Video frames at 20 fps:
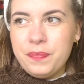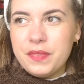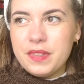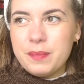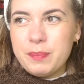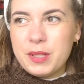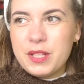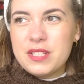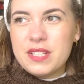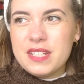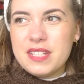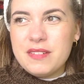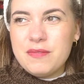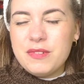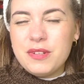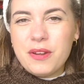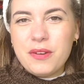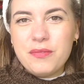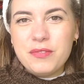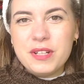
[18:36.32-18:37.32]
because I
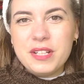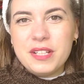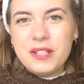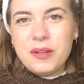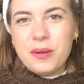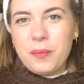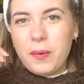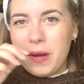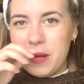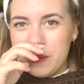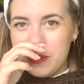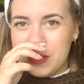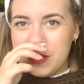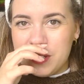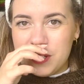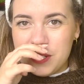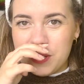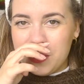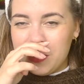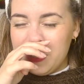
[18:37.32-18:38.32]
didn't really know what else
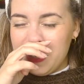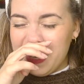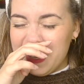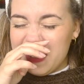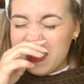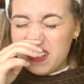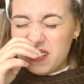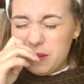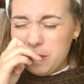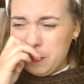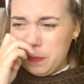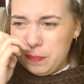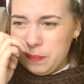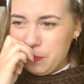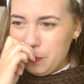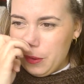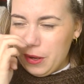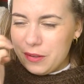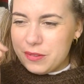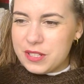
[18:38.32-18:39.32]
to do, like
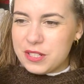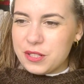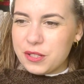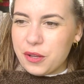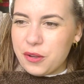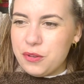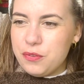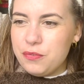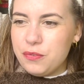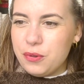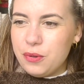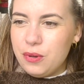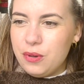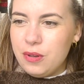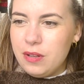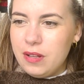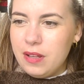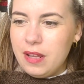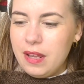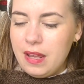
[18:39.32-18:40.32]
what else to go for.
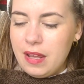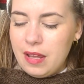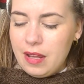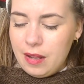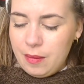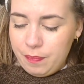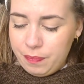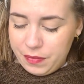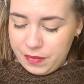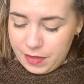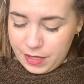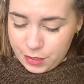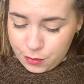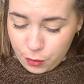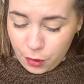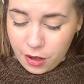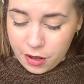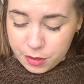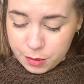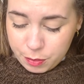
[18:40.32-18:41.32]
It's
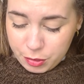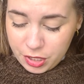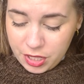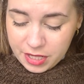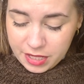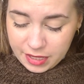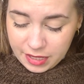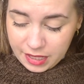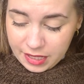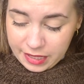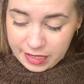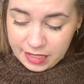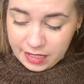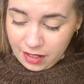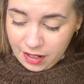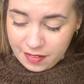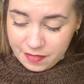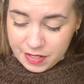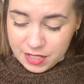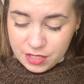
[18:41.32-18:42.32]
worked brilliantly,
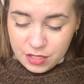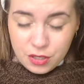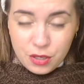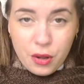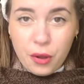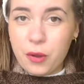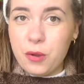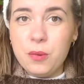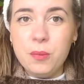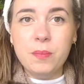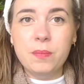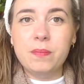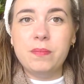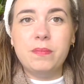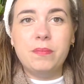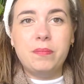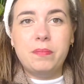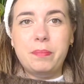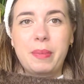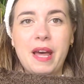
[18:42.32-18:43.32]
like there's no
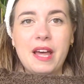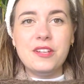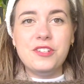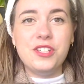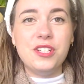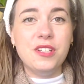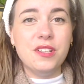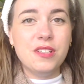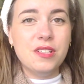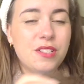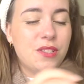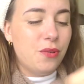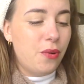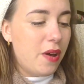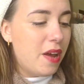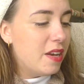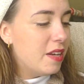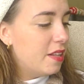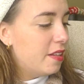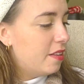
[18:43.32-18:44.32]
patchiness or
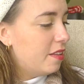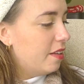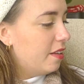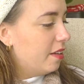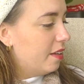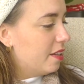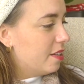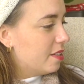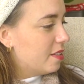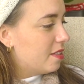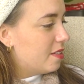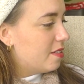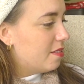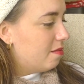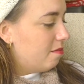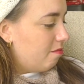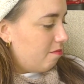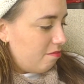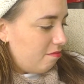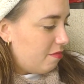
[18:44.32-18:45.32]
anything.
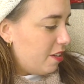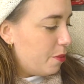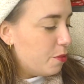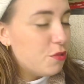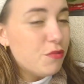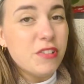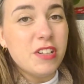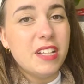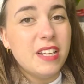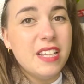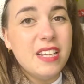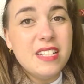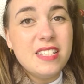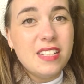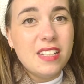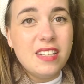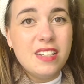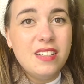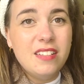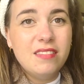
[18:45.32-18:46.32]
It was really
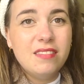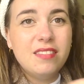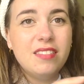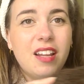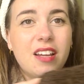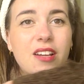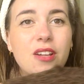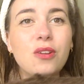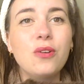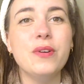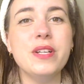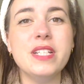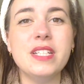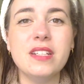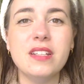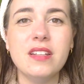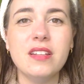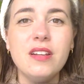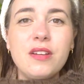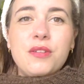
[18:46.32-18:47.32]
easy, like a lot
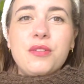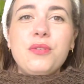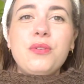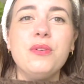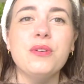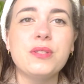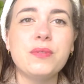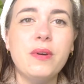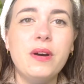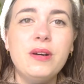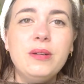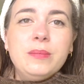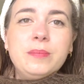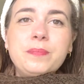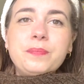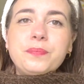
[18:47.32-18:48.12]
easier than I thought as well.